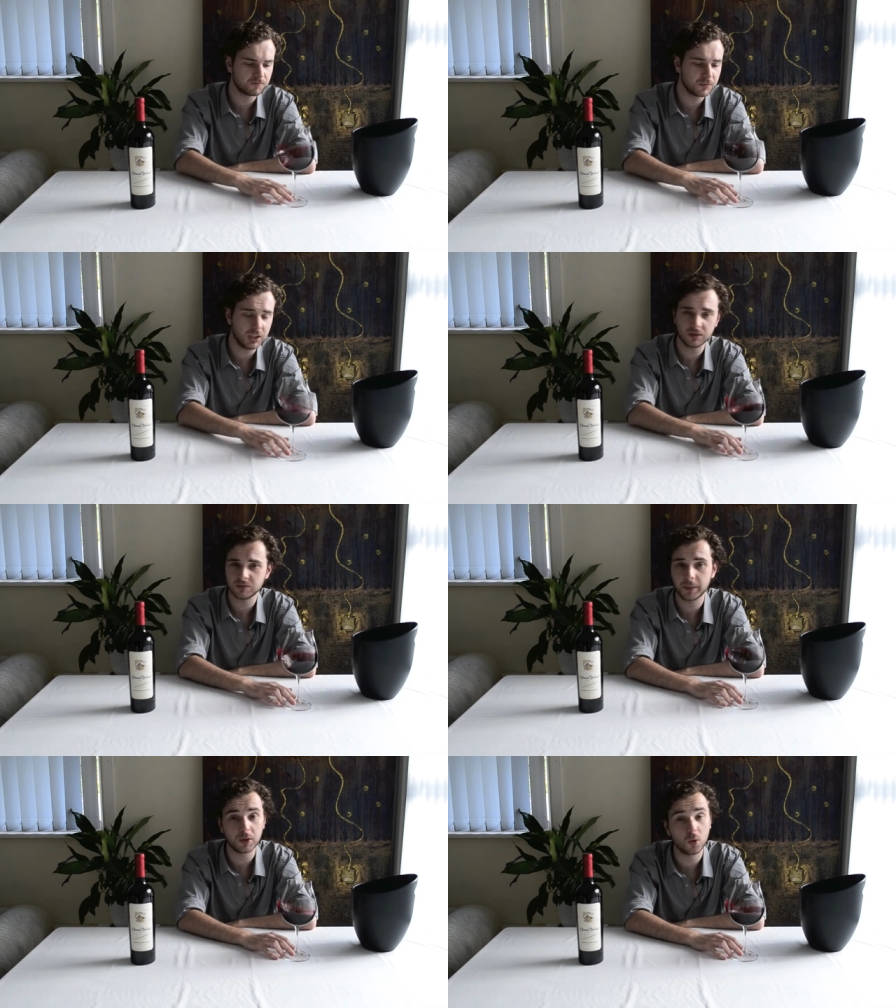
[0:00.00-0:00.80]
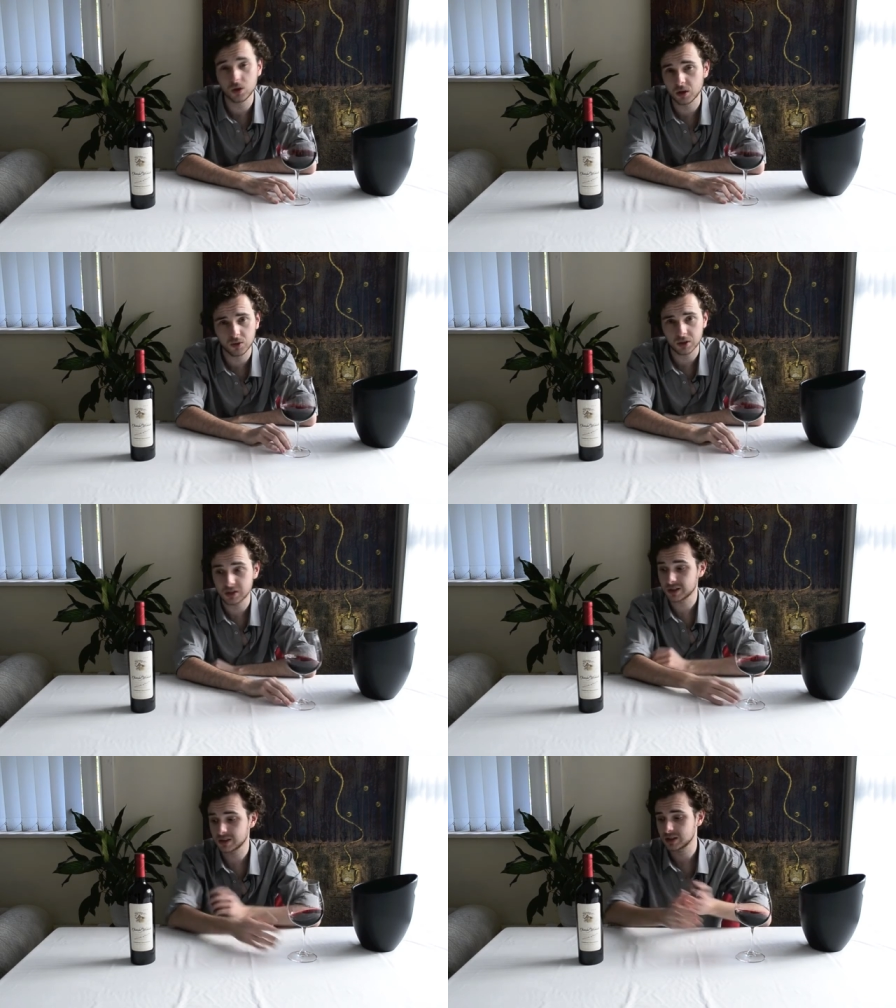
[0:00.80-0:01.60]
Yeah, I mean, all in all,
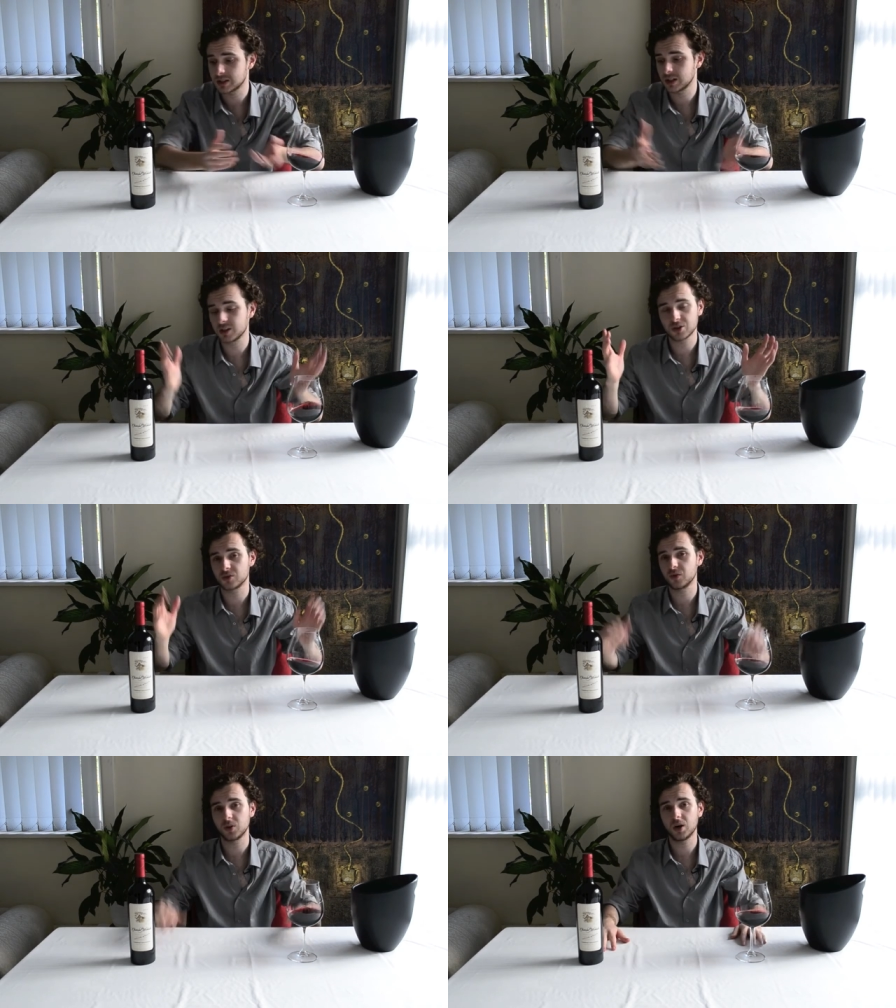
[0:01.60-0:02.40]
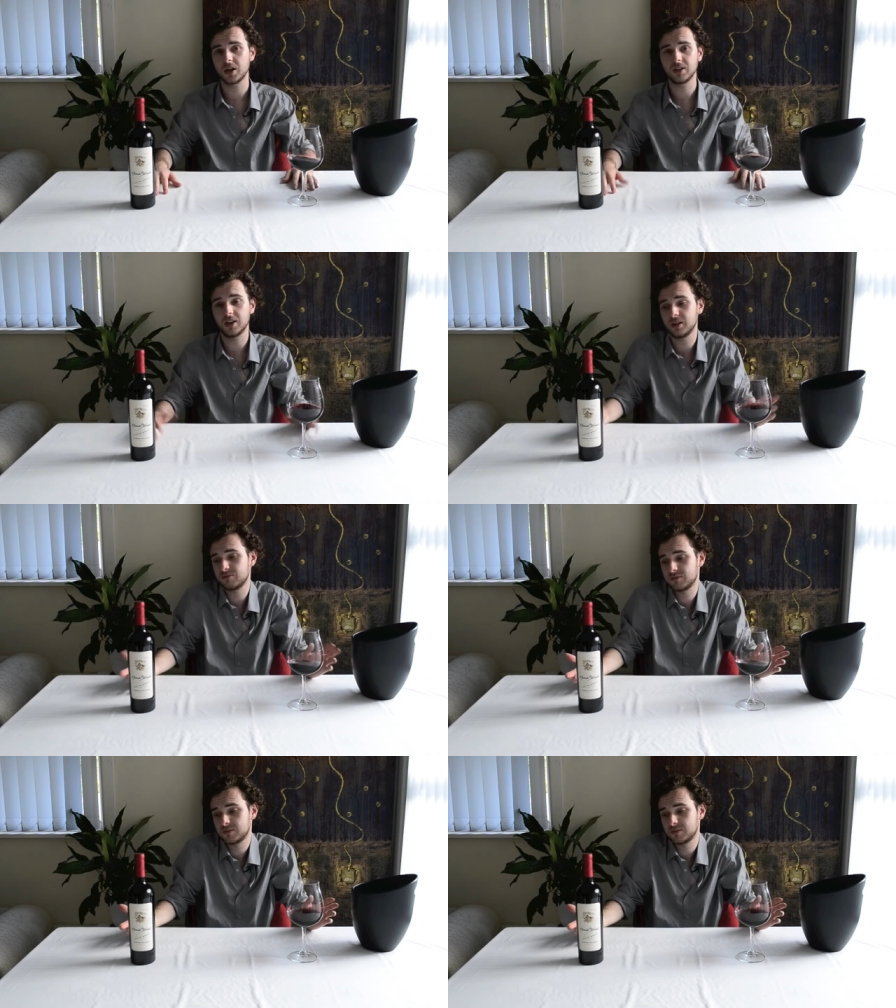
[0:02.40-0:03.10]
it's just a delicious red wine, and